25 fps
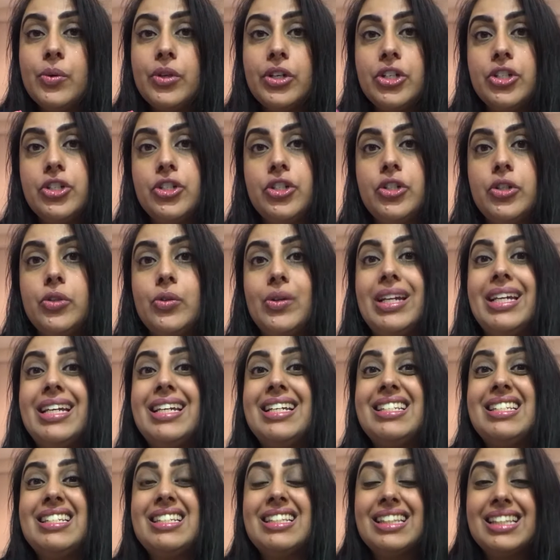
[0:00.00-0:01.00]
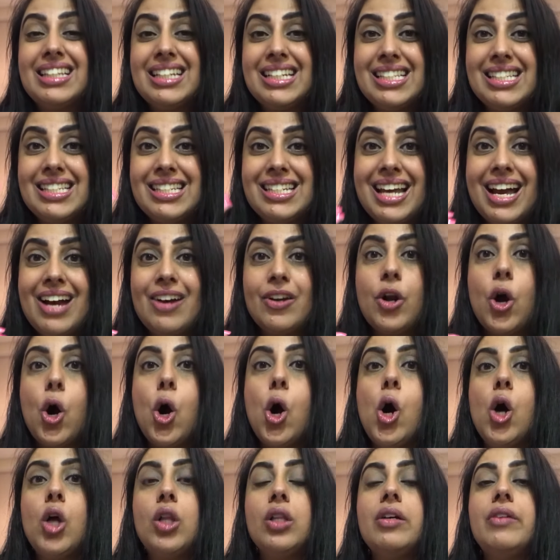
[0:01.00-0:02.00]
wanna do is list out
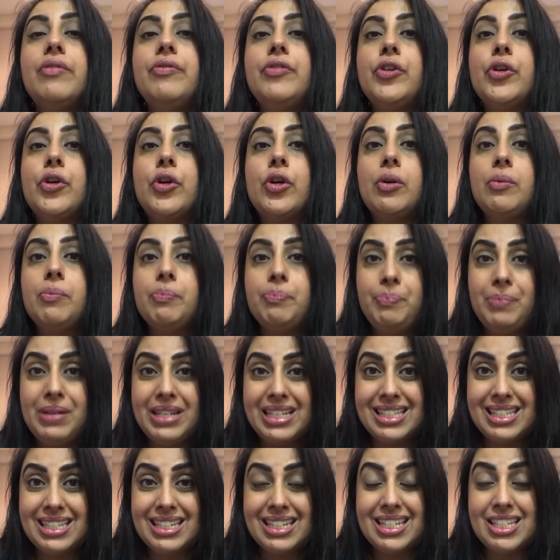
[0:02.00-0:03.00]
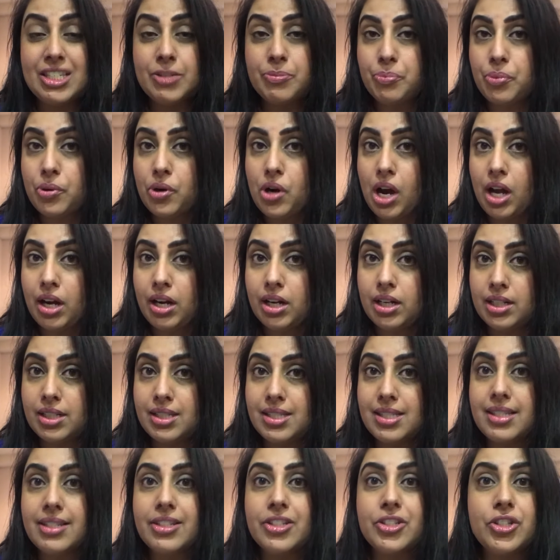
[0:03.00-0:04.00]
all of your business
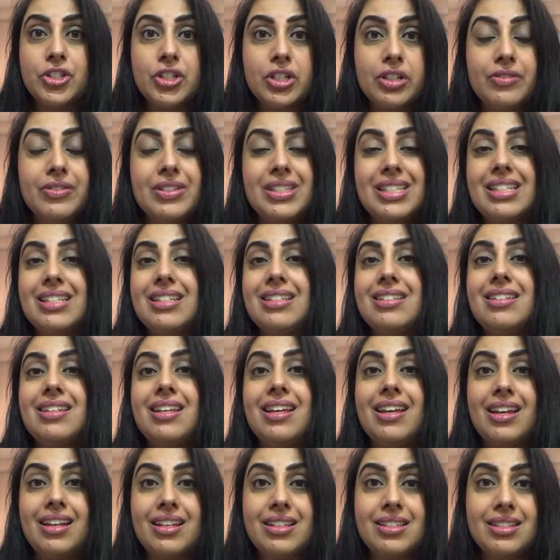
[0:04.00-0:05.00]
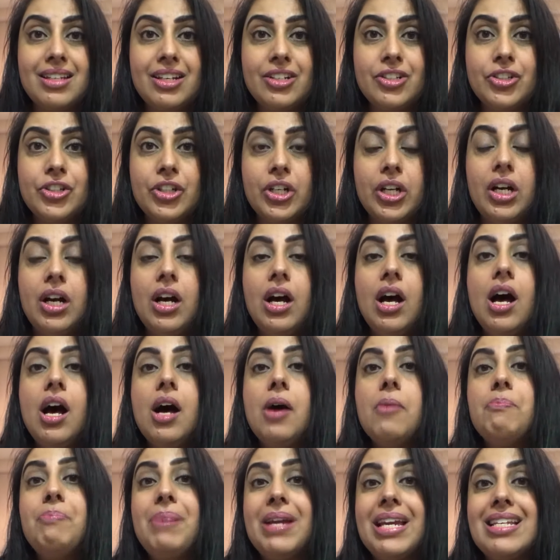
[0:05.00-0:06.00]
products, services, etc.
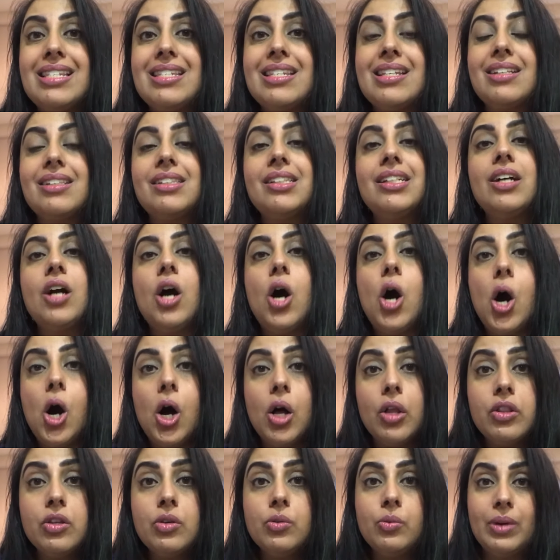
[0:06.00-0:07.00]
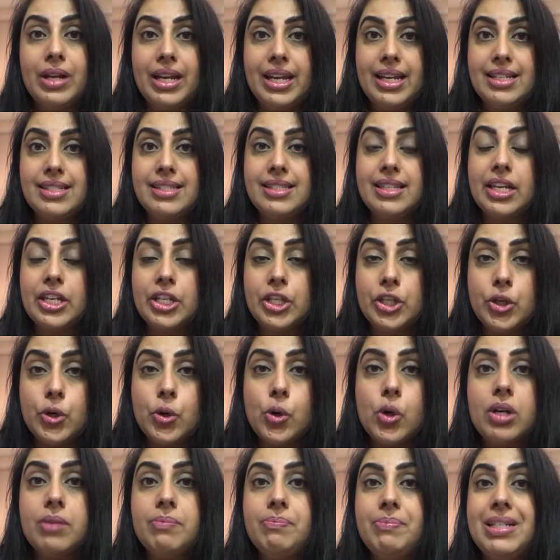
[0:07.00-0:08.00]
Basically all the ways that
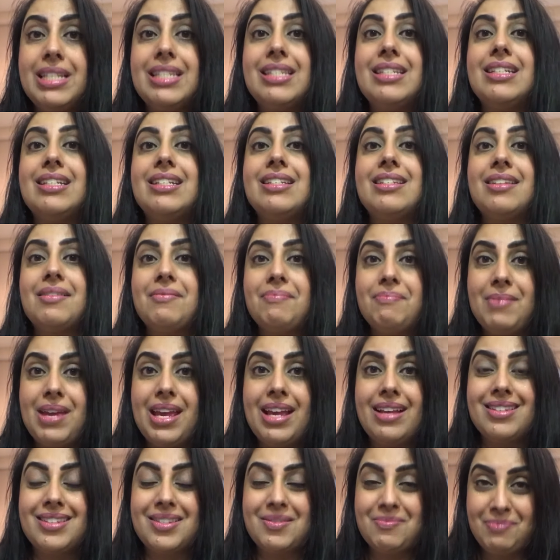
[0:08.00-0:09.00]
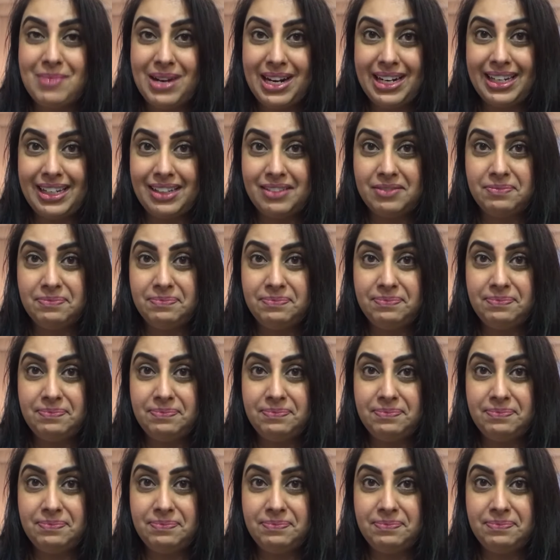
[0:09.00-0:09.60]
your business makes money.